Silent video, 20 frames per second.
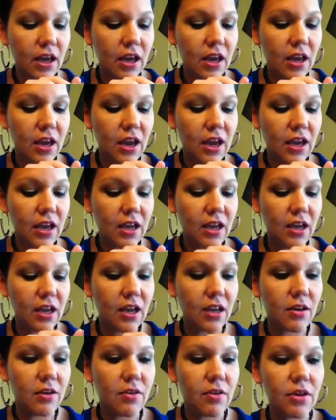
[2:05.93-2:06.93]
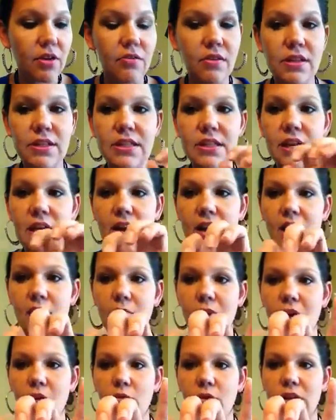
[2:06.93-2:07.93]
And I cut, you can see I cut
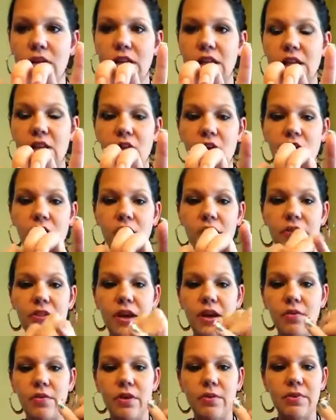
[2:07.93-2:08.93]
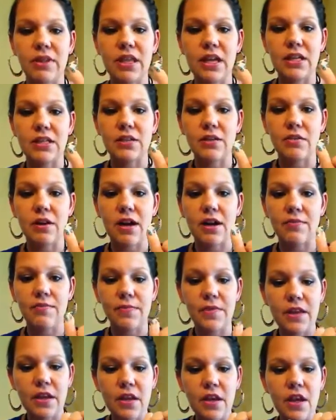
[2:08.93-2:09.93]
mine really long on that one, but that's all right.
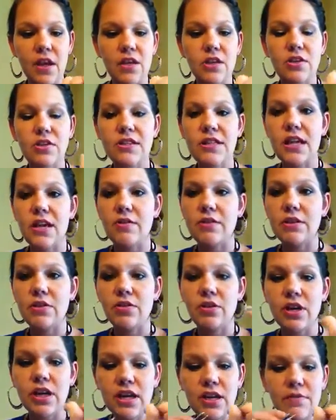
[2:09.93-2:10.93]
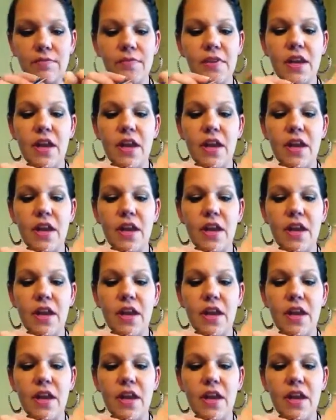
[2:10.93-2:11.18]
You see how it's crooked?